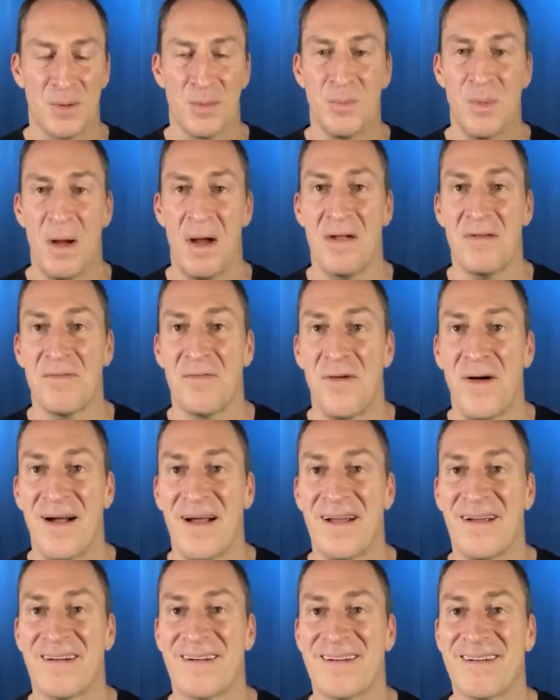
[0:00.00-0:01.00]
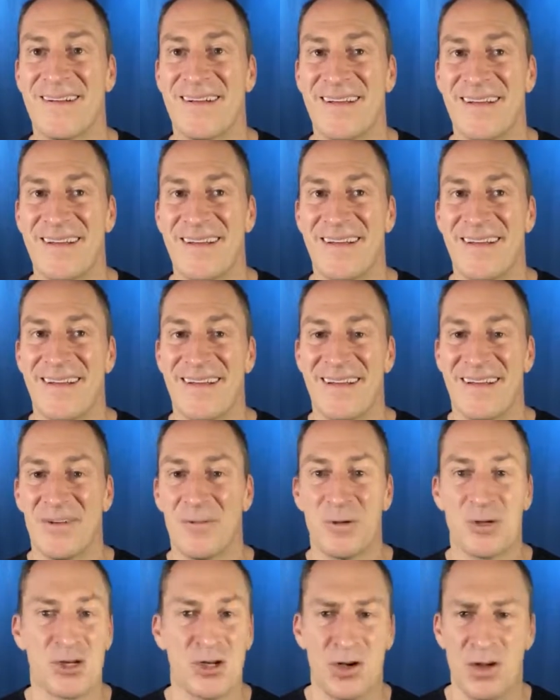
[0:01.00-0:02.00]
bonfire,
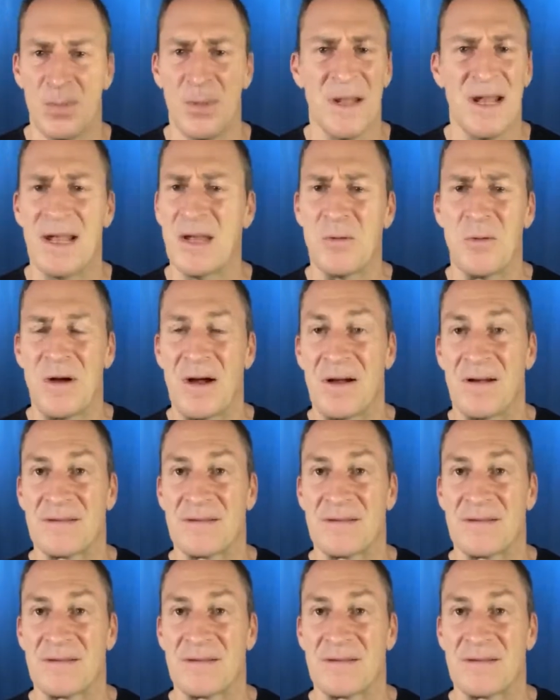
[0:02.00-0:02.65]
which could have been anywhere.